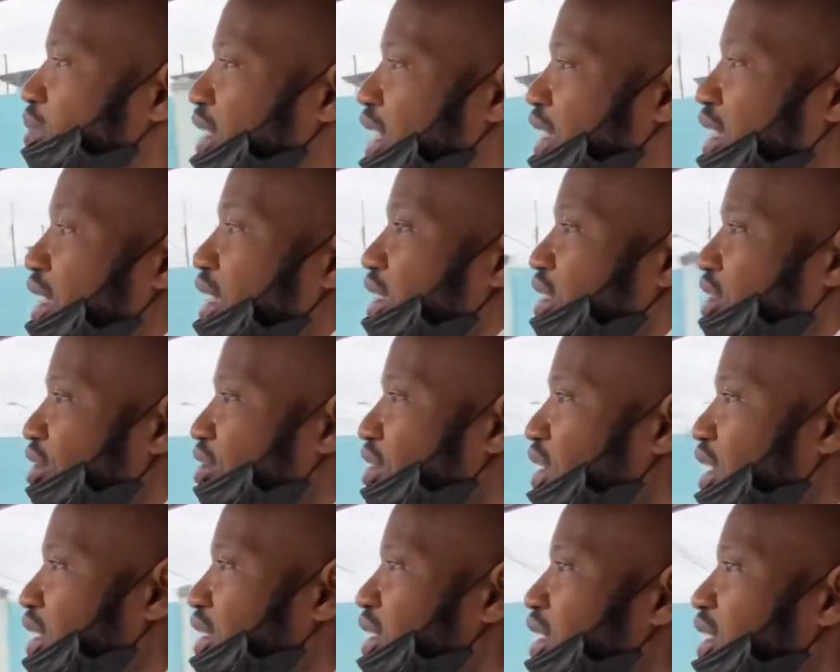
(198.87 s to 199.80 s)
I can
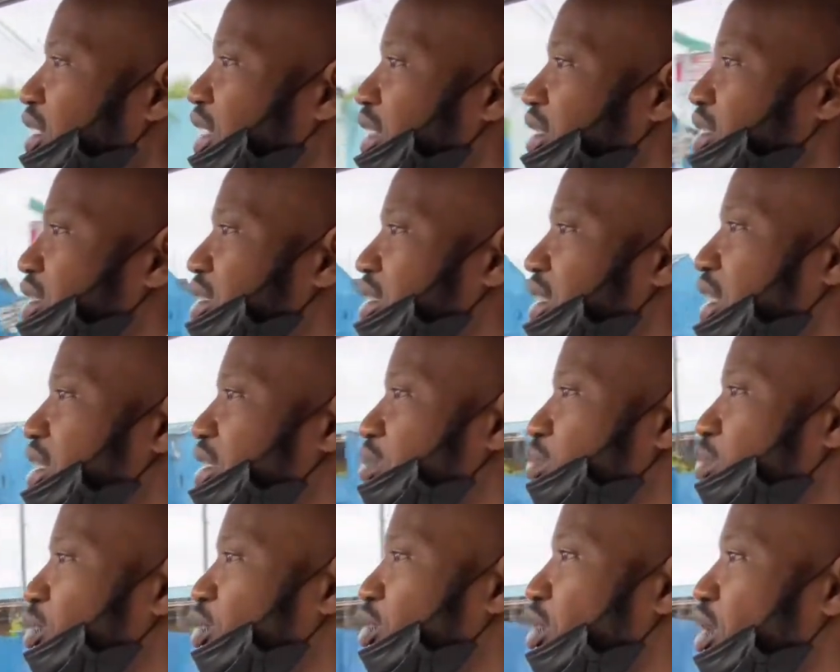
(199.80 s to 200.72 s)
create an exercise
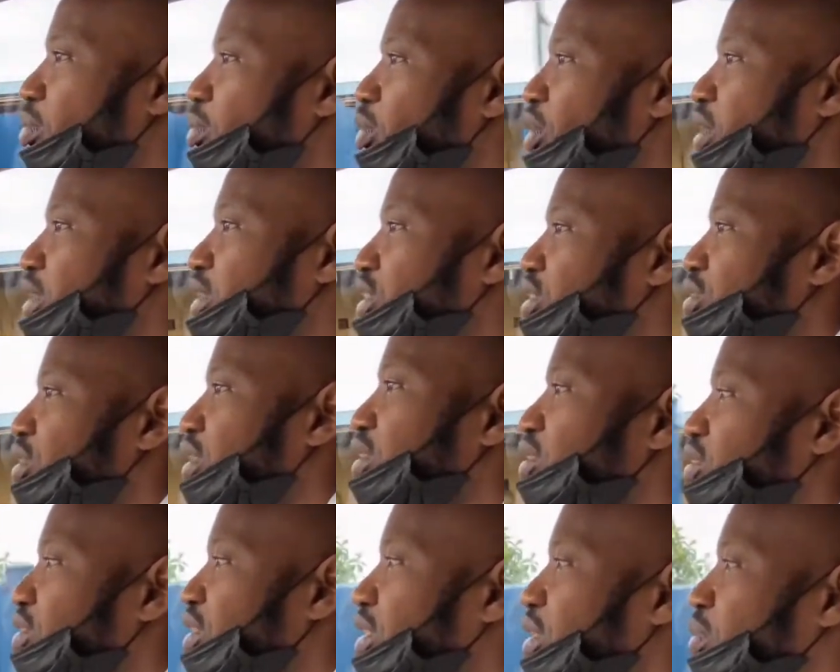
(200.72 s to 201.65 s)
program or a
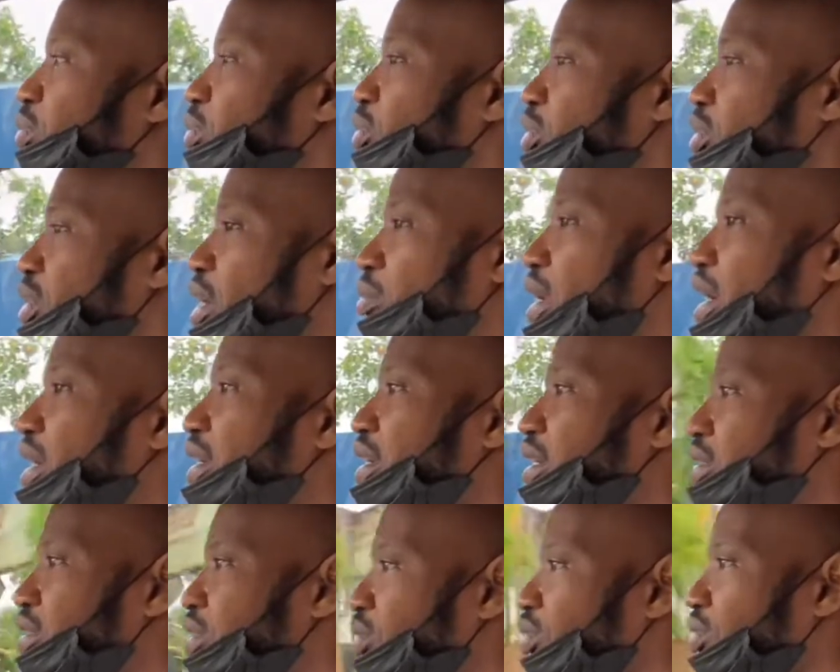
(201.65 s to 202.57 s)
strength training program. I
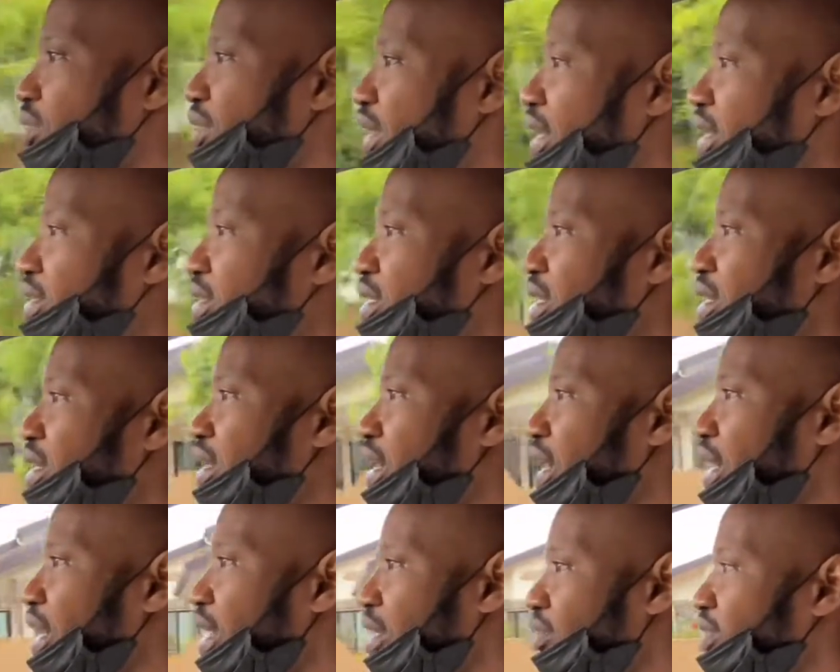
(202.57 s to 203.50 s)
can do that.
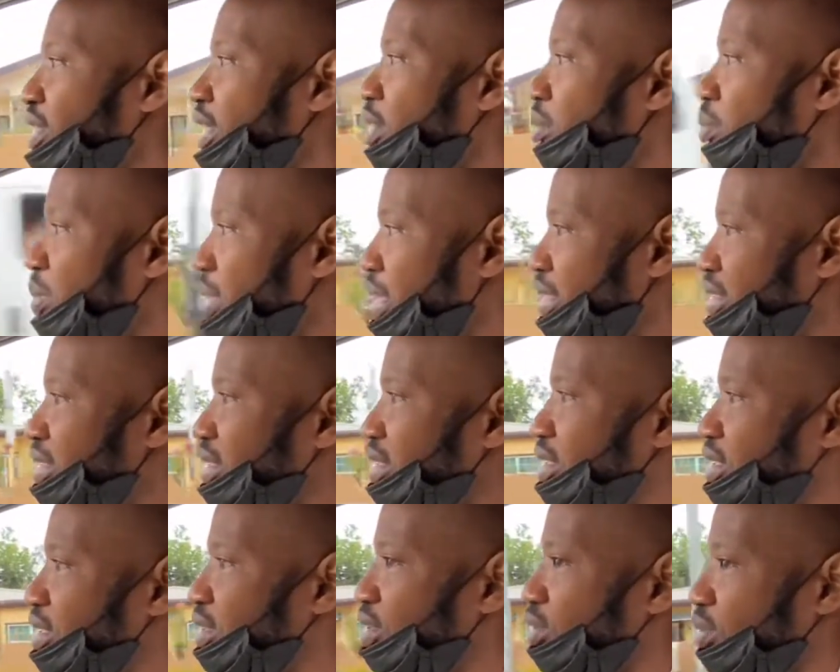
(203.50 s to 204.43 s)
I have the ability
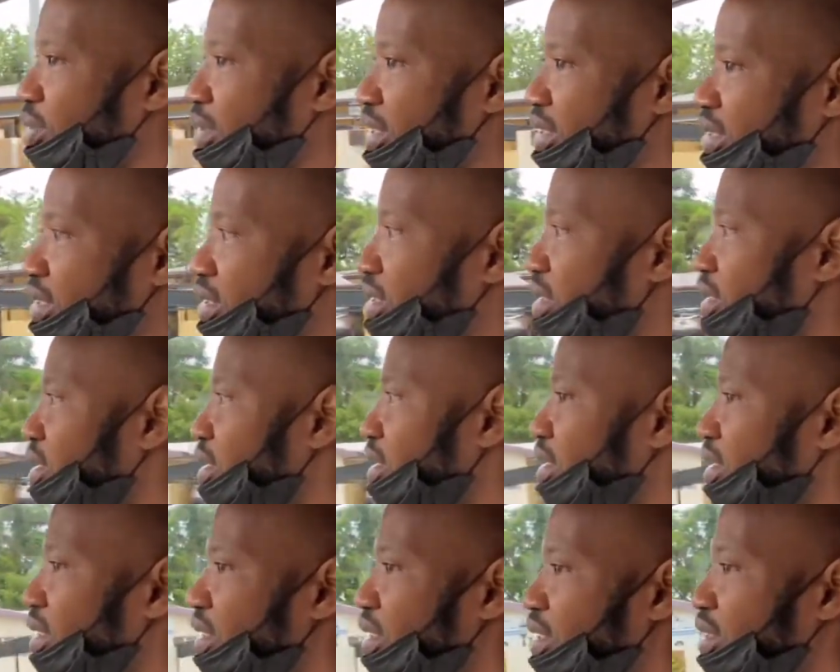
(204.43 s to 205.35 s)
to do it.
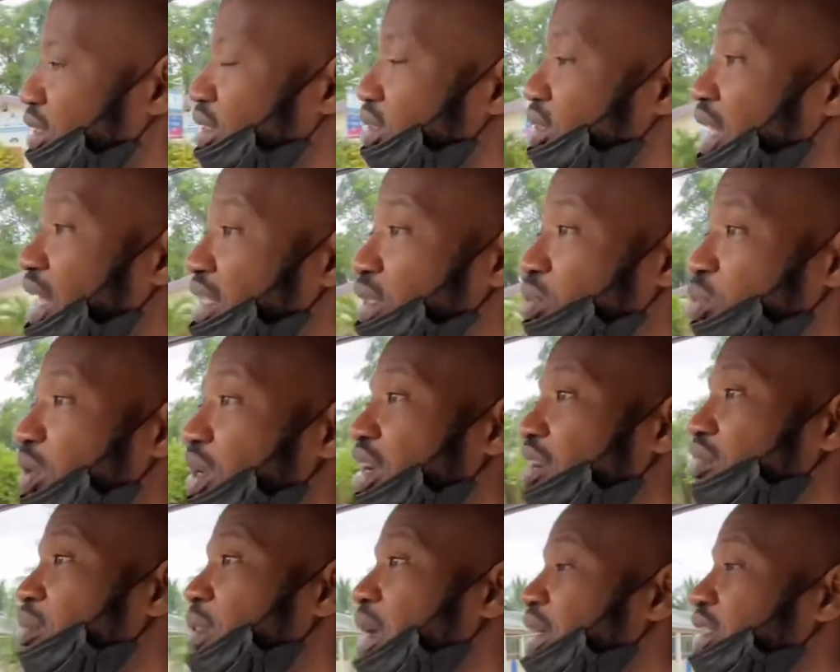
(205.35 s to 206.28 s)
So that's one
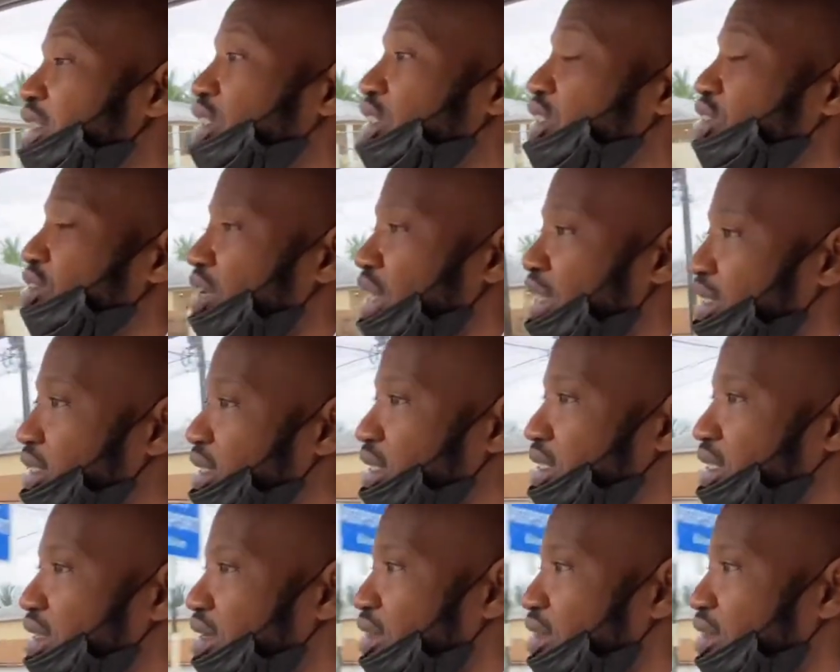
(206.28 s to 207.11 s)
of my strengths.